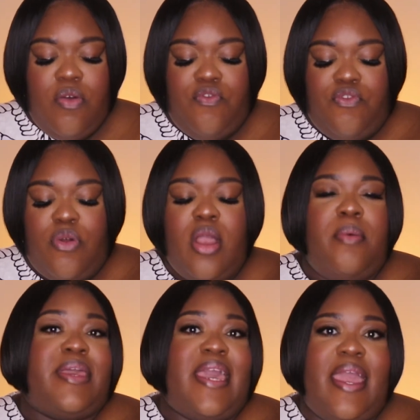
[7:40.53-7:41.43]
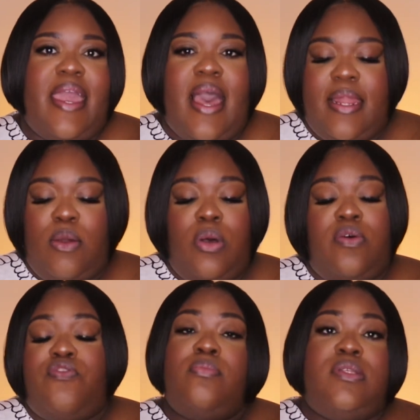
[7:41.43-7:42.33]
from
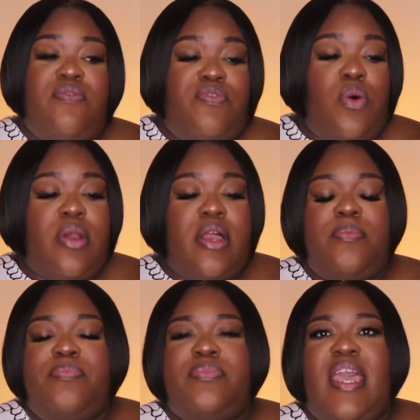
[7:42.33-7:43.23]
from Sephora,